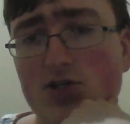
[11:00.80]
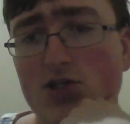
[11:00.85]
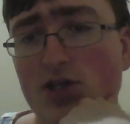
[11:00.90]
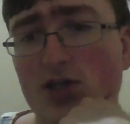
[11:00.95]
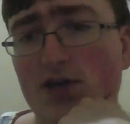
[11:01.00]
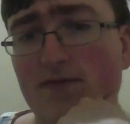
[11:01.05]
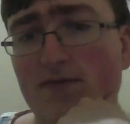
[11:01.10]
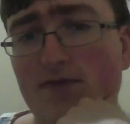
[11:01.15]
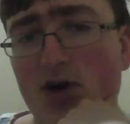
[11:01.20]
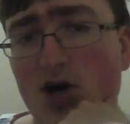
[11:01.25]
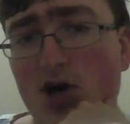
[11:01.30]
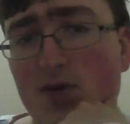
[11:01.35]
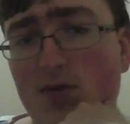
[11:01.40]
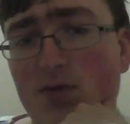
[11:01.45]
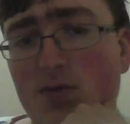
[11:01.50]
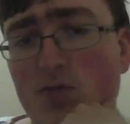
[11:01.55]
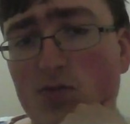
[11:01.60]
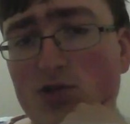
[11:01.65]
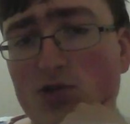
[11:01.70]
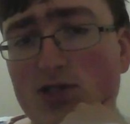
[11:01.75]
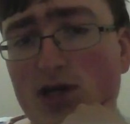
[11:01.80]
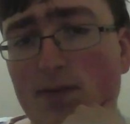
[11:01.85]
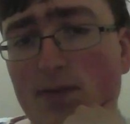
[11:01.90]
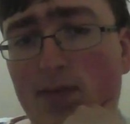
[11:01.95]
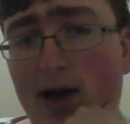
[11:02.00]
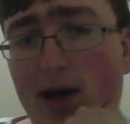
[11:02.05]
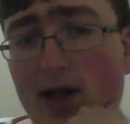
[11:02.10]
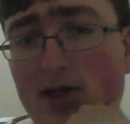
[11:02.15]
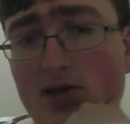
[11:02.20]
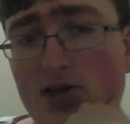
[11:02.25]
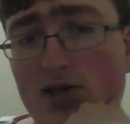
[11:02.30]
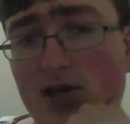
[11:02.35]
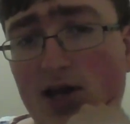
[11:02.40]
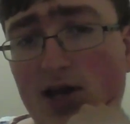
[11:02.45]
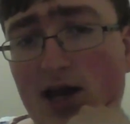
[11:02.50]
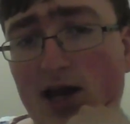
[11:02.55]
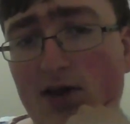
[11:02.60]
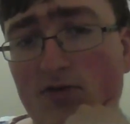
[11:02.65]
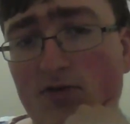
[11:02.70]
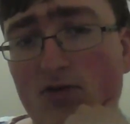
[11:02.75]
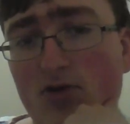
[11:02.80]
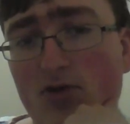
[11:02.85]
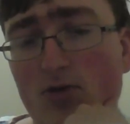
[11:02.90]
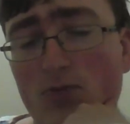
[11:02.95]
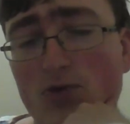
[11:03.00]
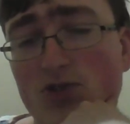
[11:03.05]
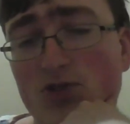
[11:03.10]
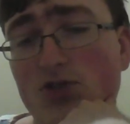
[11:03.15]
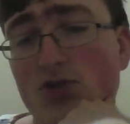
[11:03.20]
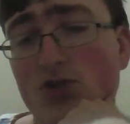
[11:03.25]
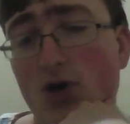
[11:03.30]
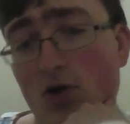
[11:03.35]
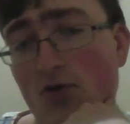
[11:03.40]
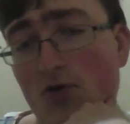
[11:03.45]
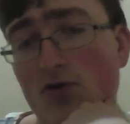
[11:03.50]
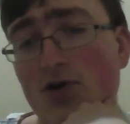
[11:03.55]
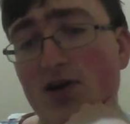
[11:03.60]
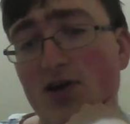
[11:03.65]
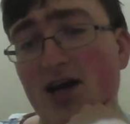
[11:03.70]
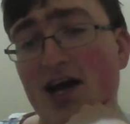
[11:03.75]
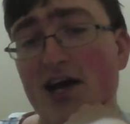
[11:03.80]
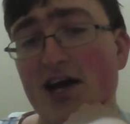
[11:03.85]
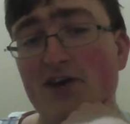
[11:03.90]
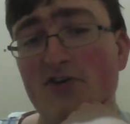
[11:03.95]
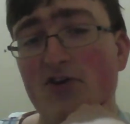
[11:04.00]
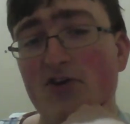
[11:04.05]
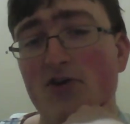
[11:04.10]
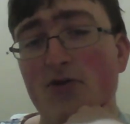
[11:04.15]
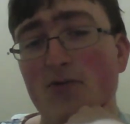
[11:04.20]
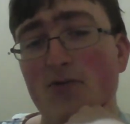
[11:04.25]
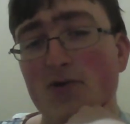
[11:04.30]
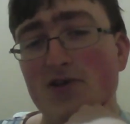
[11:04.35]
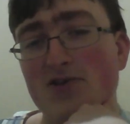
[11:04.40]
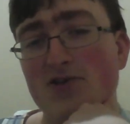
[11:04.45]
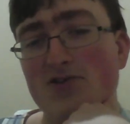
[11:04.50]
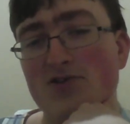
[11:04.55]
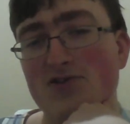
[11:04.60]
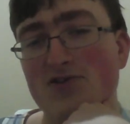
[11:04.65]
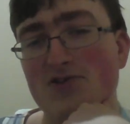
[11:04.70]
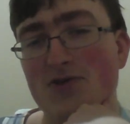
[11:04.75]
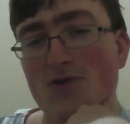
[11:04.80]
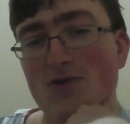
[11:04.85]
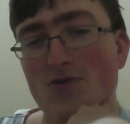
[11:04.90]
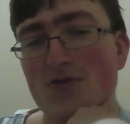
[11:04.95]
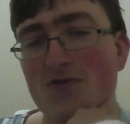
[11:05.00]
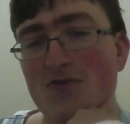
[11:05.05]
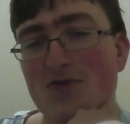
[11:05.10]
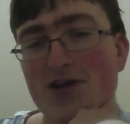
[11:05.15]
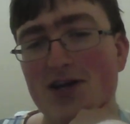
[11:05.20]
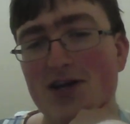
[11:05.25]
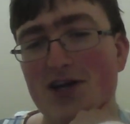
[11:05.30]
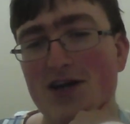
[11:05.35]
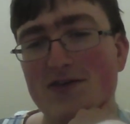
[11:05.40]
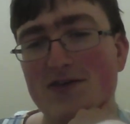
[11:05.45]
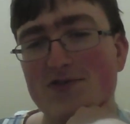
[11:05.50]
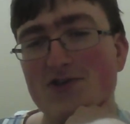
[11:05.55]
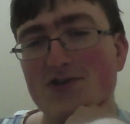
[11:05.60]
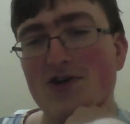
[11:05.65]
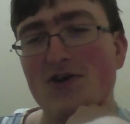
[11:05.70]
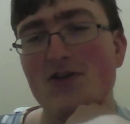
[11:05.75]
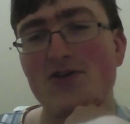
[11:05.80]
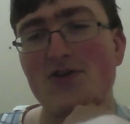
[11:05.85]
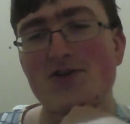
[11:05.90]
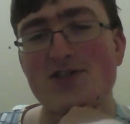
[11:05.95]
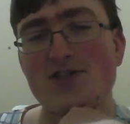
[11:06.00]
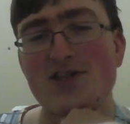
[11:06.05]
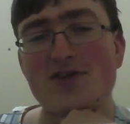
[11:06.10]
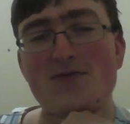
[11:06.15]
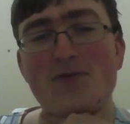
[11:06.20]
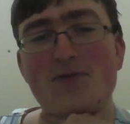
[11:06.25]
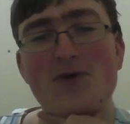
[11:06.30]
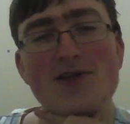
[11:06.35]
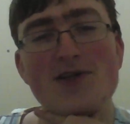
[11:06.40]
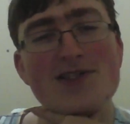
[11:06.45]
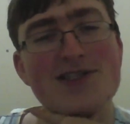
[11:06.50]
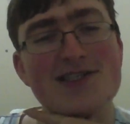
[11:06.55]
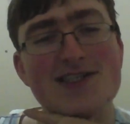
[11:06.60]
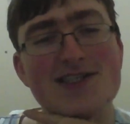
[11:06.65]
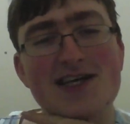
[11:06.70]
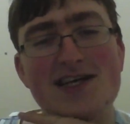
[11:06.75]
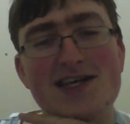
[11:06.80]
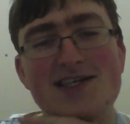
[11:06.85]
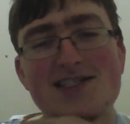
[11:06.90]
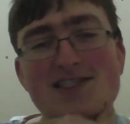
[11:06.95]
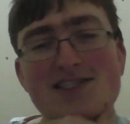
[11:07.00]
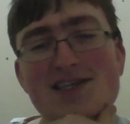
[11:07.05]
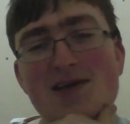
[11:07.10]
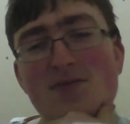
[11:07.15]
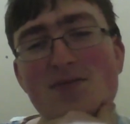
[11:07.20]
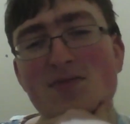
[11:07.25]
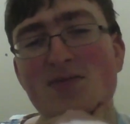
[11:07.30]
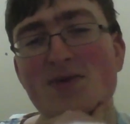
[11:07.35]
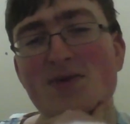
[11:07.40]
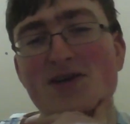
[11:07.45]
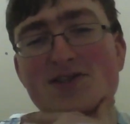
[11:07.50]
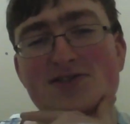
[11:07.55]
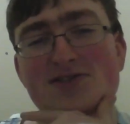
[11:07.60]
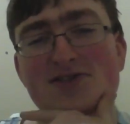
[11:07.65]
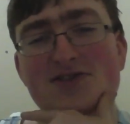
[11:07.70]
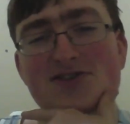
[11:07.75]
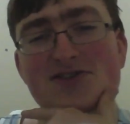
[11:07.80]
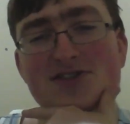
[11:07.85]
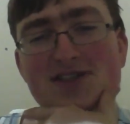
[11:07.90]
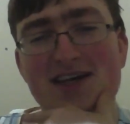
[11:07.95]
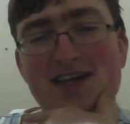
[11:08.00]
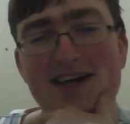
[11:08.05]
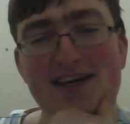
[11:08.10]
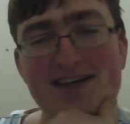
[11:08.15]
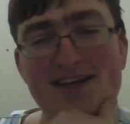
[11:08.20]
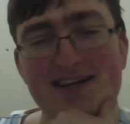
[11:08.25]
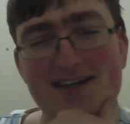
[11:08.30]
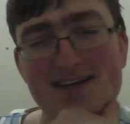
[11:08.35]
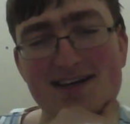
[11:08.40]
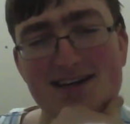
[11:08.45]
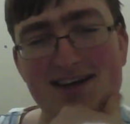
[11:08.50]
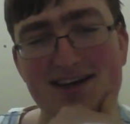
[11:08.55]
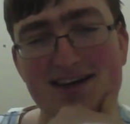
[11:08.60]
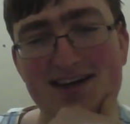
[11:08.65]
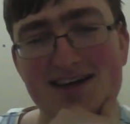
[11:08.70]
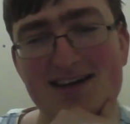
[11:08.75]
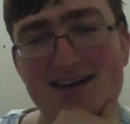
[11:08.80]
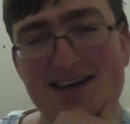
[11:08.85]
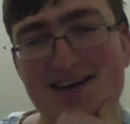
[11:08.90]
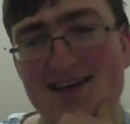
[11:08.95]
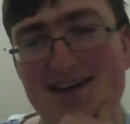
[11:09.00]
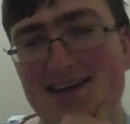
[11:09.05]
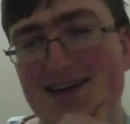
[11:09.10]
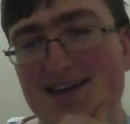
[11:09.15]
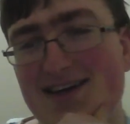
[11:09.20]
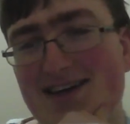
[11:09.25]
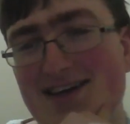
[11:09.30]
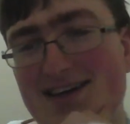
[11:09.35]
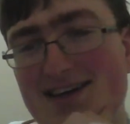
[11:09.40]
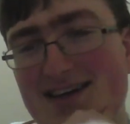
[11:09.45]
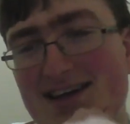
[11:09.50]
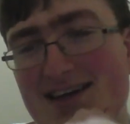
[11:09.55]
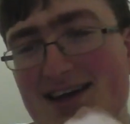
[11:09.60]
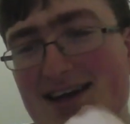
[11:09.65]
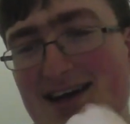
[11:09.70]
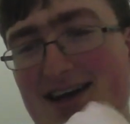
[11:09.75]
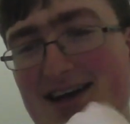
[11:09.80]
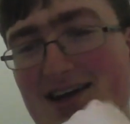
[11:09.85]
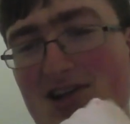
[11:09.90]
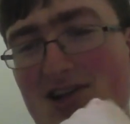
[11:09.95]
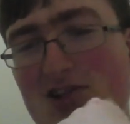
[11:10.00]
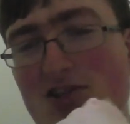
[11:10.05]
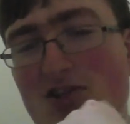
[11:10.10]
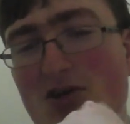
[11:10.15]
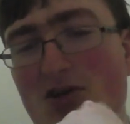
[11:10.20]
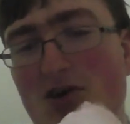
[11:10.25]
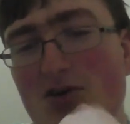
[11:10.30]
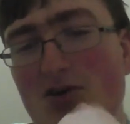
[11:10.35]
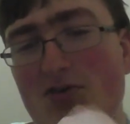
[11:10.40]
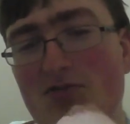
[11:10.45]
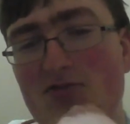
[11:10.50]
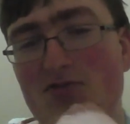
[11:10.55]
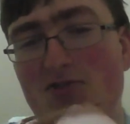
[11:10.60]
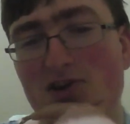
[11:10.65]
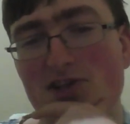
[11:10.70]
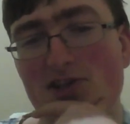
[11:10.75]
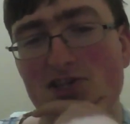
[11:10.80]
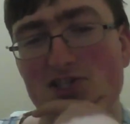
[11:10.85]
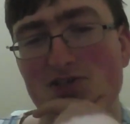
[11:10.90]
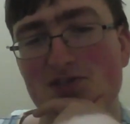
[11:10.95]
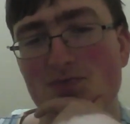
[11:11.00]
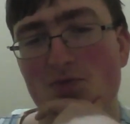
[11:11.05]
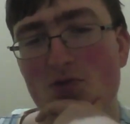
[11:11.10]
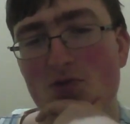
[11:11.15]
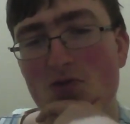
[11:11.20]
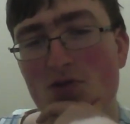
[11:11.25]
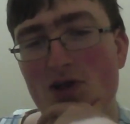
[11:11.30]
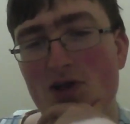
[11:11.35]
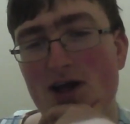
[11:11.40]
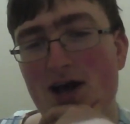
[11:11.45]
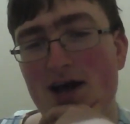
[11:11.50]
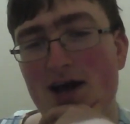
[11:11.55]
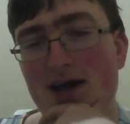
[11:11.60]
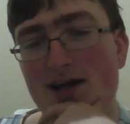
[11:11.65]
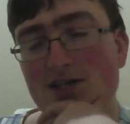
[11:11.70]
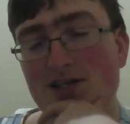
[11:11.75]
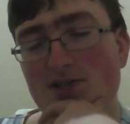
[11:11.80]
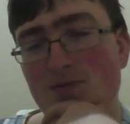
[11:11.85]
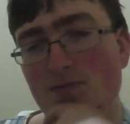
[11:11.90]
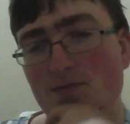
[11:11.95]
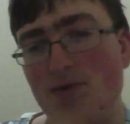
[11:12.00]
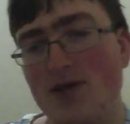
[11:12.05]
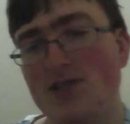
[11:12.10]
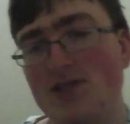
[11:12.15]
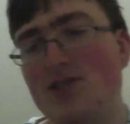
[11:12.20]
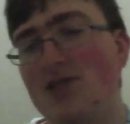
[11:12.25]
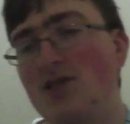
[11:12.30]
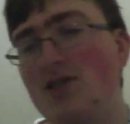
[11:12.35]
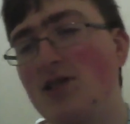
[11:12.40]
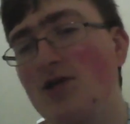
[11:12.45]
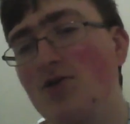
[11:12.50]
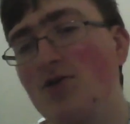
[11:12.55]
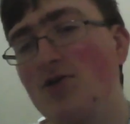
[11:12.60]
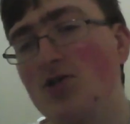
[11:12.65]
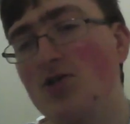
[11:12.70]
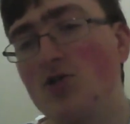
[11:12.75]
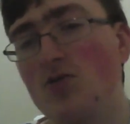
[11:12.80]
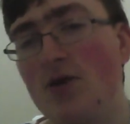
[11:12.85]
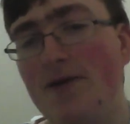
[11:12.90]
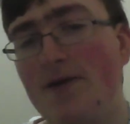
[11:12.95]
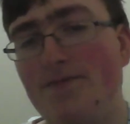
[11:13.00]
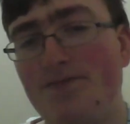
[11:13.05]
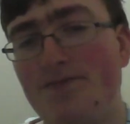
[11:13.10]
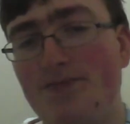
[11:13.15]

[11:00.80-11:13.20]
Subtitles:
the environment was that Paladin aggro was token aggro with 2/3 Knife Jugglers and 1/6 Imp Monsters and a lot of really small guys. Basically, you just went